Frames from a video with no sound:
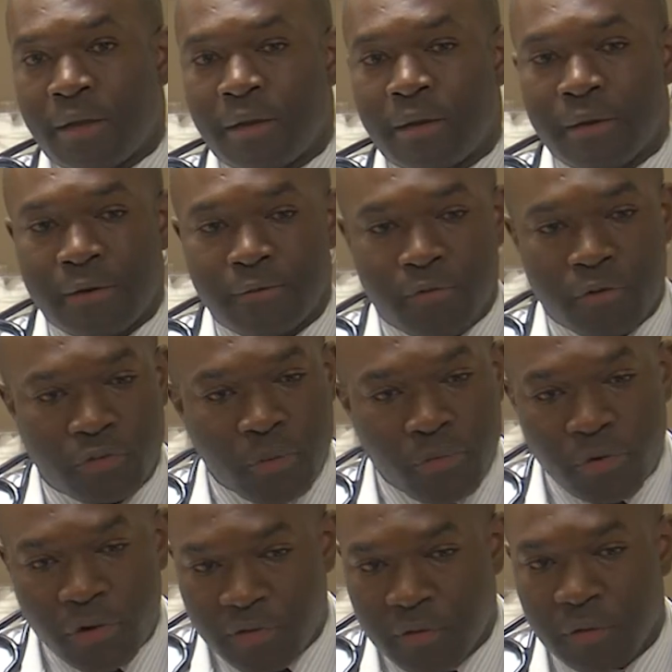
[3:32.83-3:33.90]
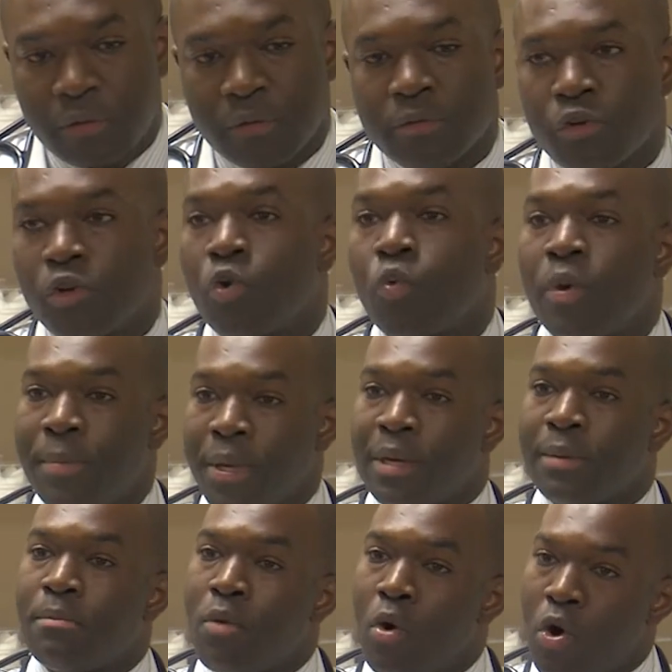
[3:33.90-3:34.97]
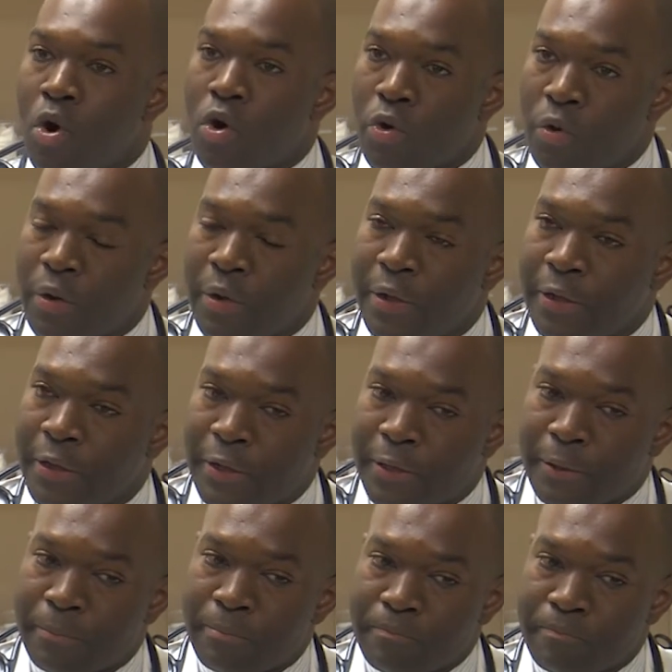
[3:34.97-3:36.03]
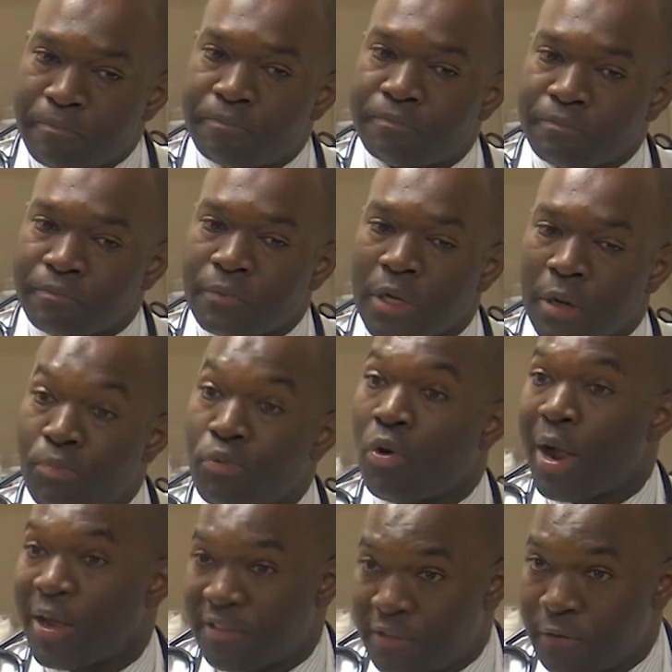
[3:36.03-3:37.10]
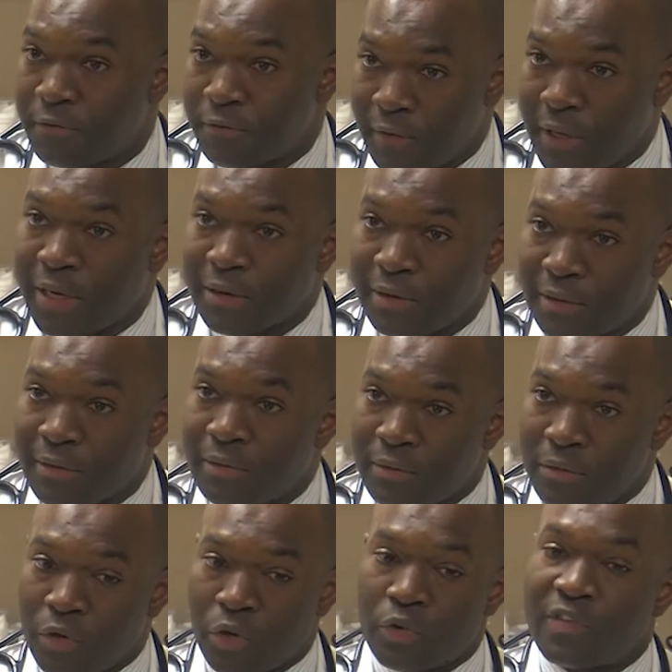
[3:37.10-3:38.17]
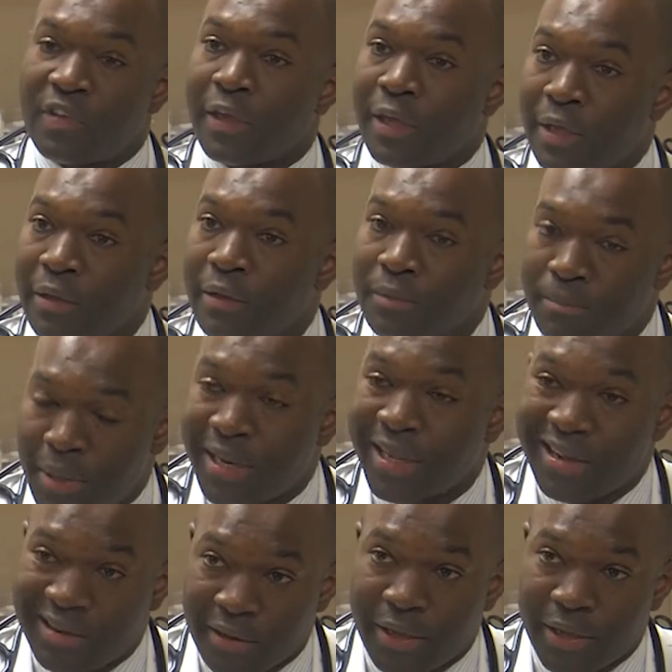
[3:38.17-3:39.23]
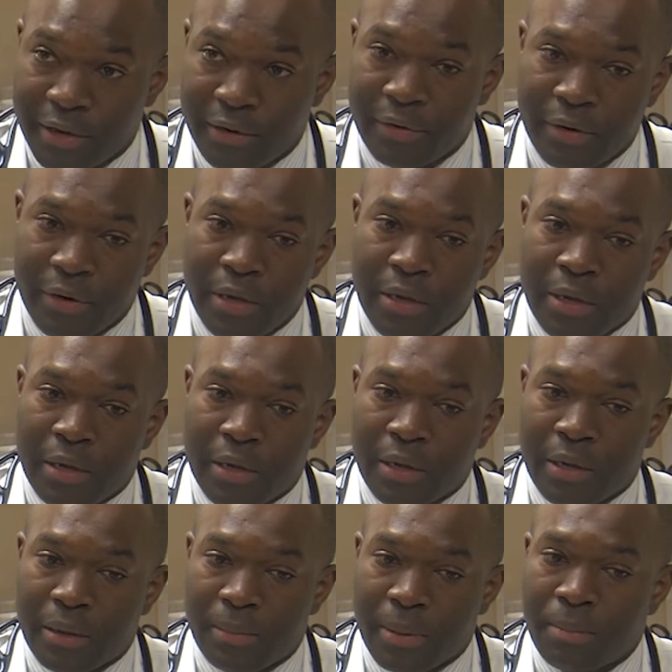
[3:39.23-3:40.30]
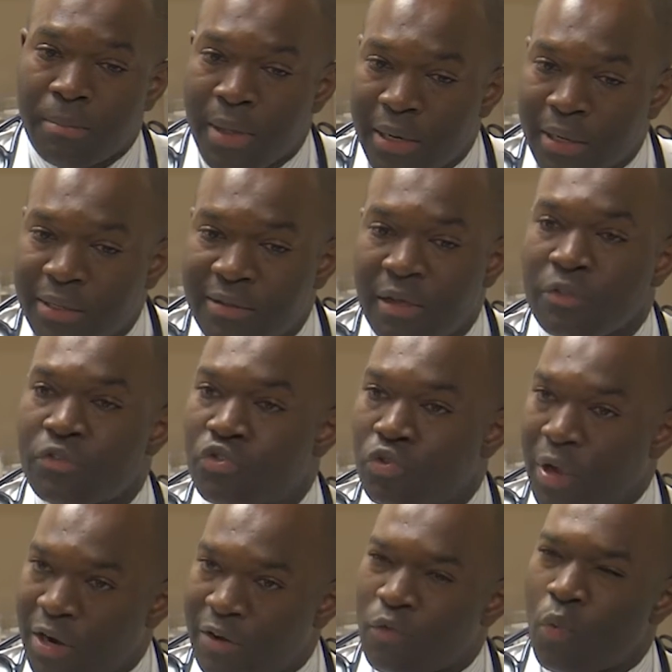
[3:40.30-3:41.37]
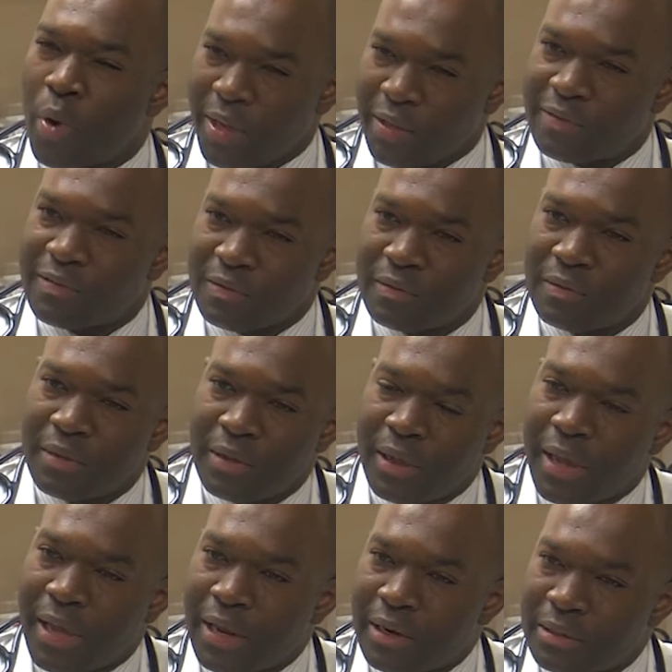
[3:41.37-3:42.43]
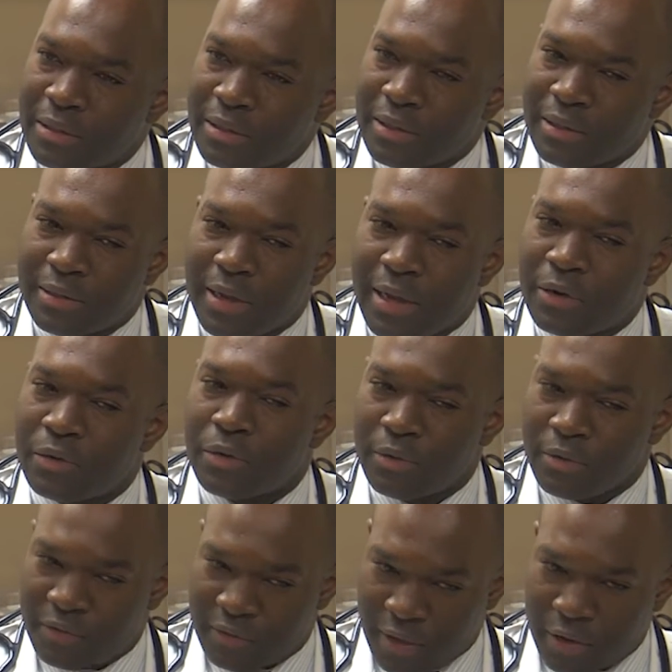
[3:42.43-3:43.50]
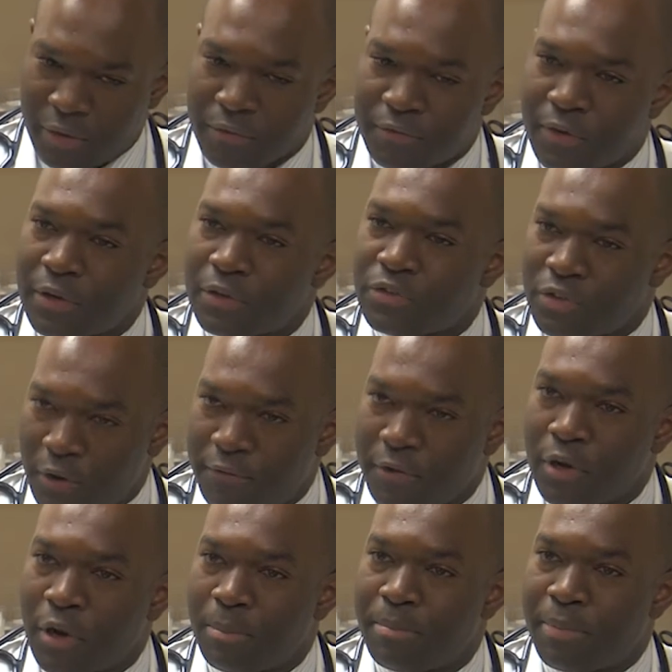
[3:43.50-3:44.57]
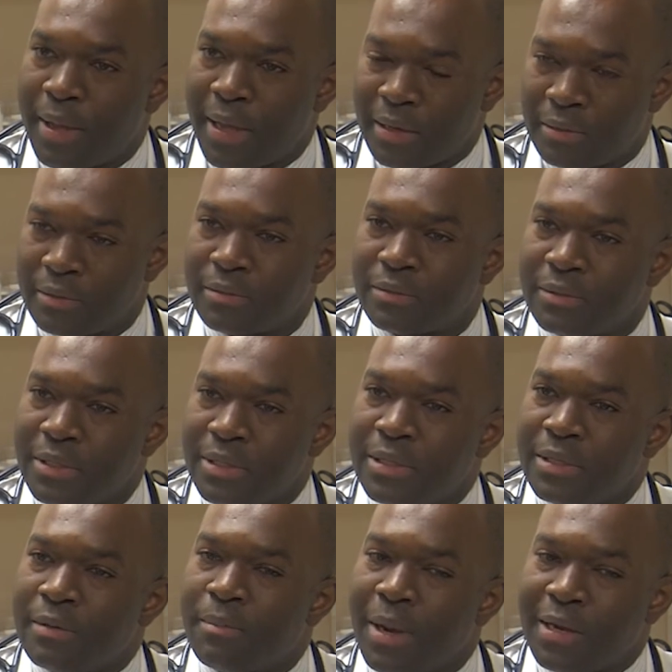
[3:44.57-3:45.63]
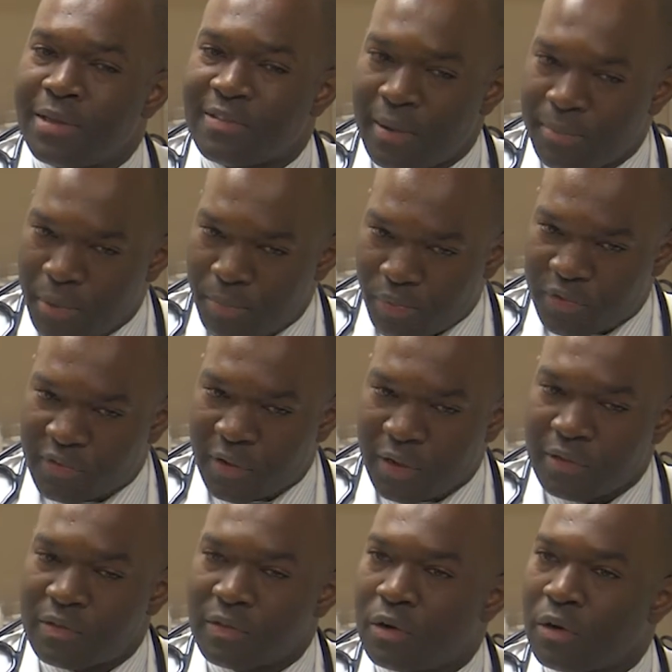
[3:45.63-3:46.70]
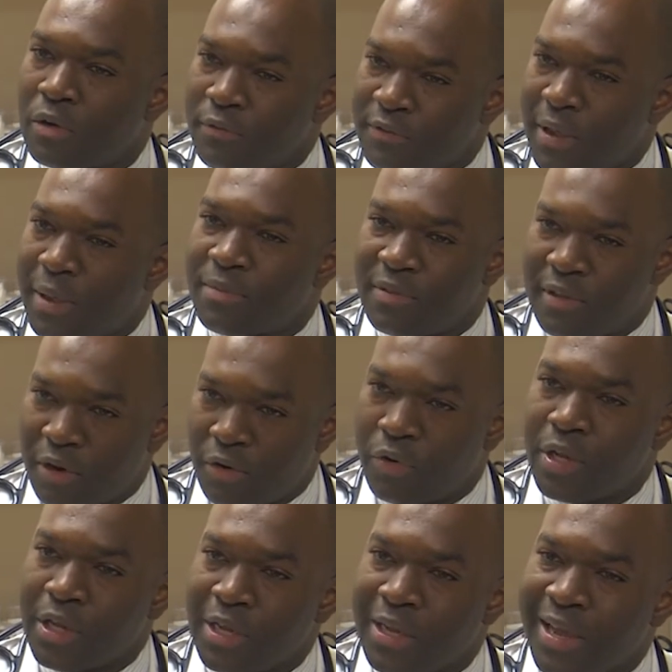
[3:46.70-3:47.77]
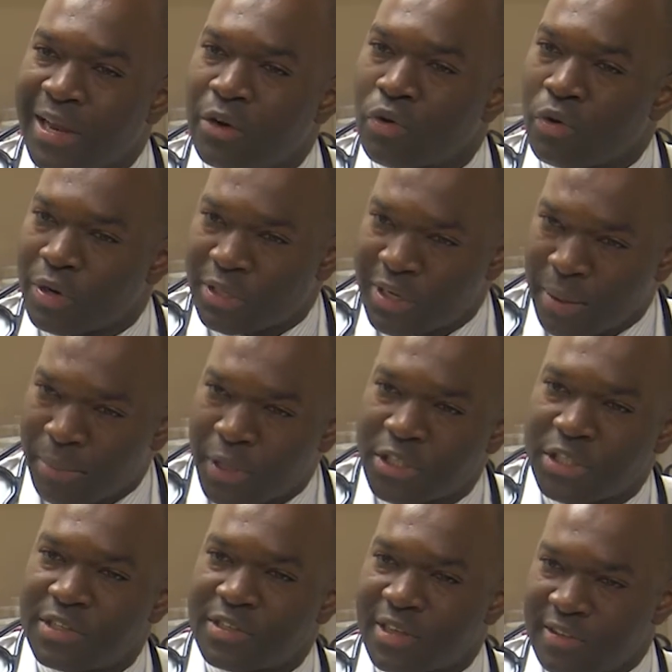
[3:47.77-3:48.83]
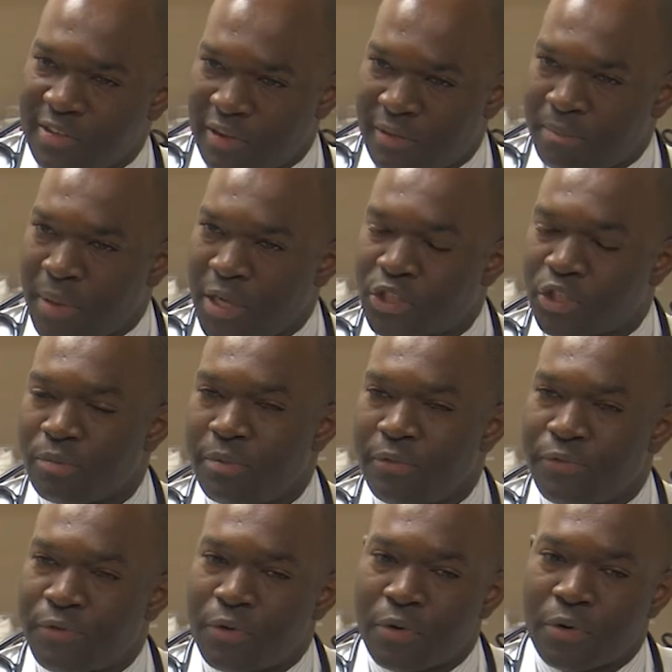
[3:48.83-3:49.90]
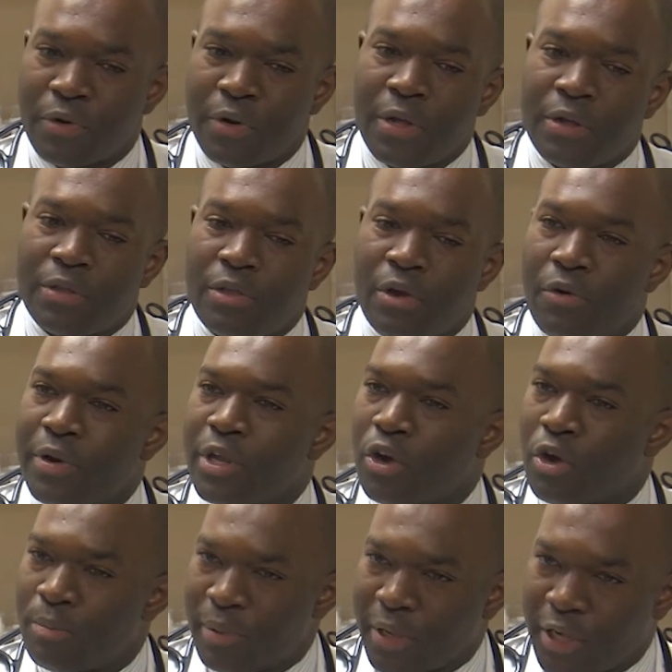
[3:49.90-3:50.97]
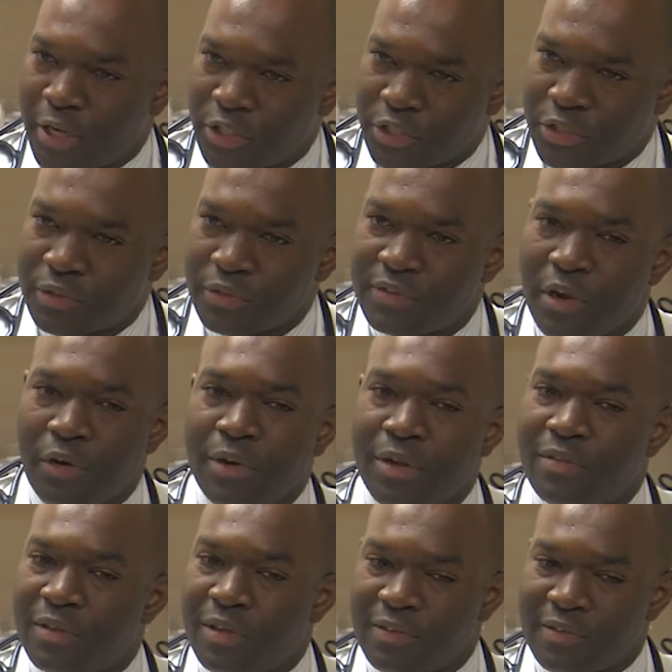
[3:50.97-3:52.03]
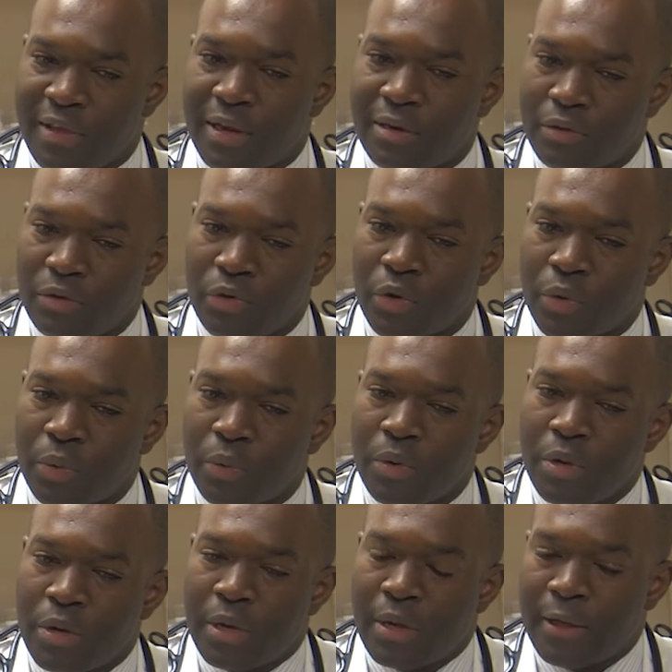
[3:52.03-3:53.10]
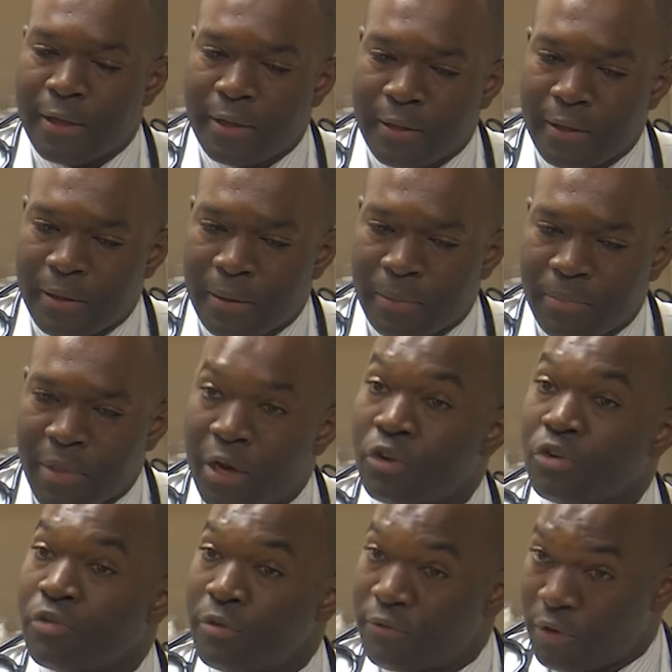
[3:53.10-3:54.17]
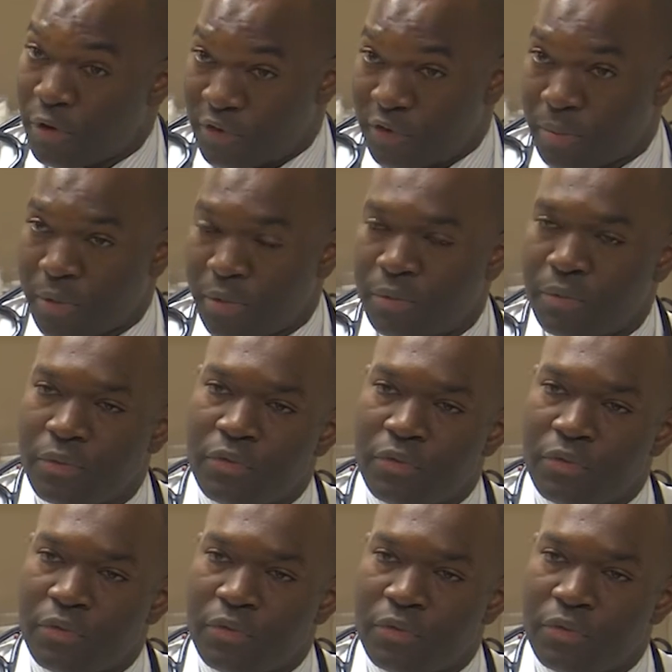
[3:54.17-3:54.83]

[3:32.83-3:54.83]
Uh, for some reason, you know, women are more um, proactive in, you know, seeking medical care, uh, but men tend to kind of wait, and uh, I don't know, it's kind of uh, tough it up, and by the time they present, a lot of times they already end organ damages, as I mentioned before. There are already complications. There are already things that you know um, they are not reversible.